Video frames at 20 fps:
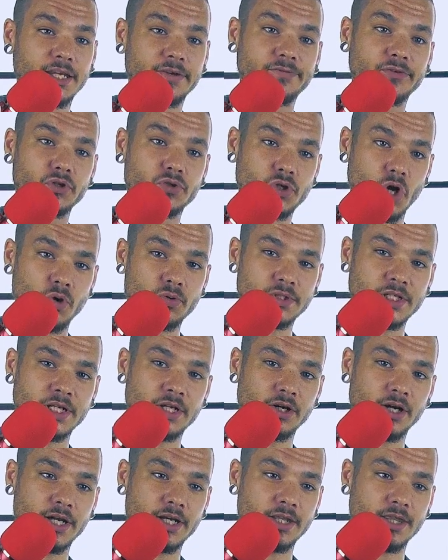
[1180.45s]
if you don't
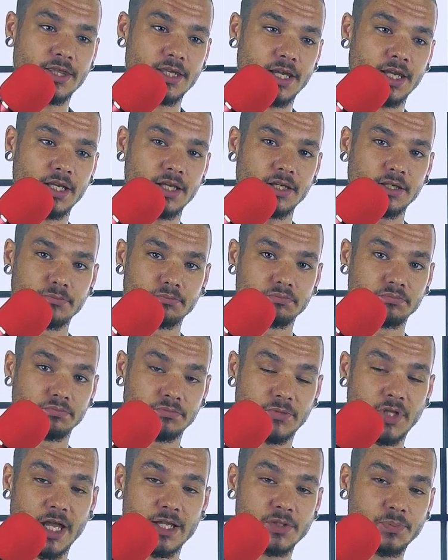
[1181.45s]
hear anything,
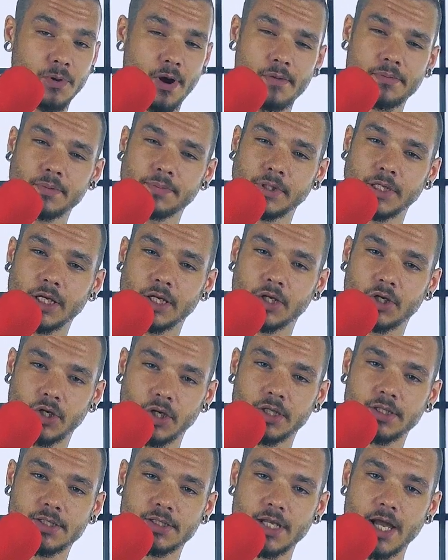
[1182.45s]
that's probably a
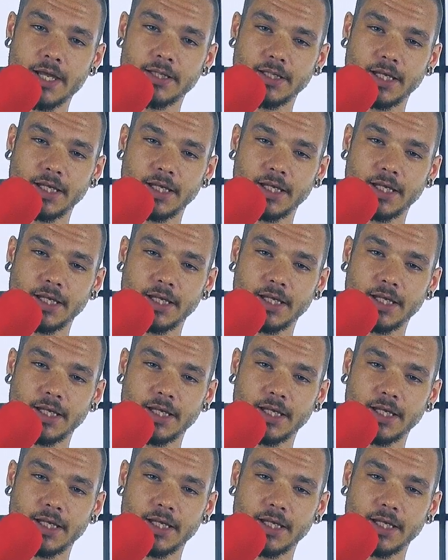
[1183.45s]
good sign.